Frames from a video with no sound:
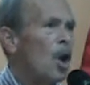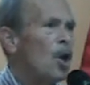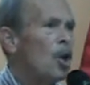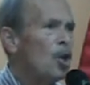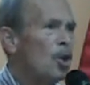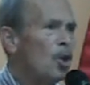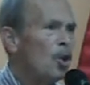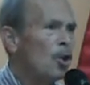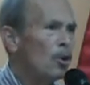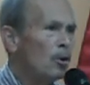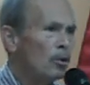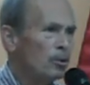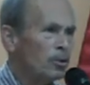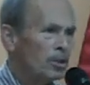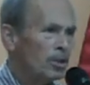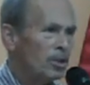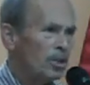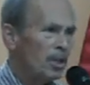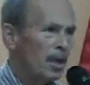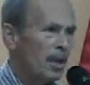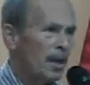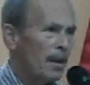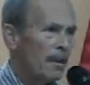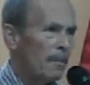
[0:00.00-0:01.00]

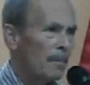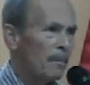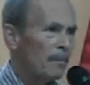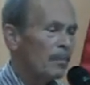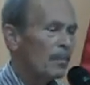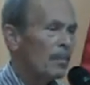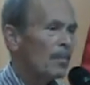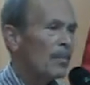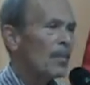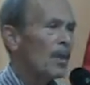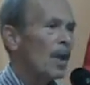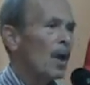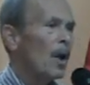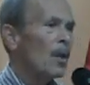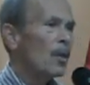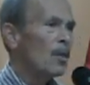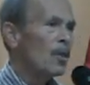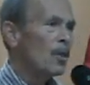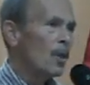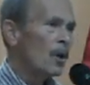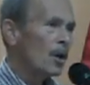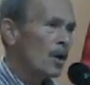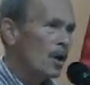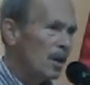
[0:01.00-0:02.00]
Use them.
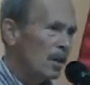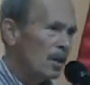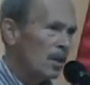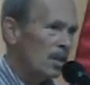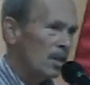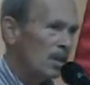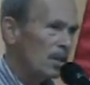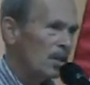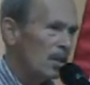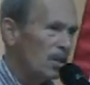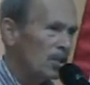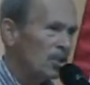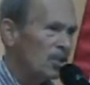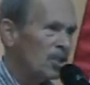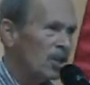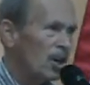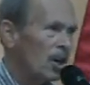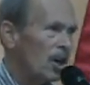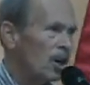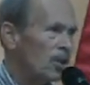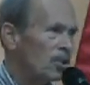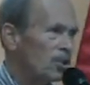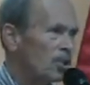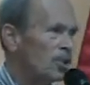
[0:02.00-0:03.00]
Look at the
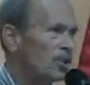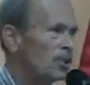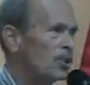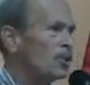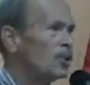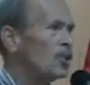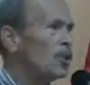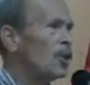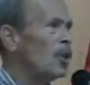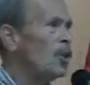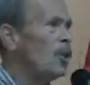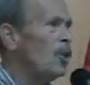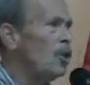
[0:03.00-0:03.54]
discussions.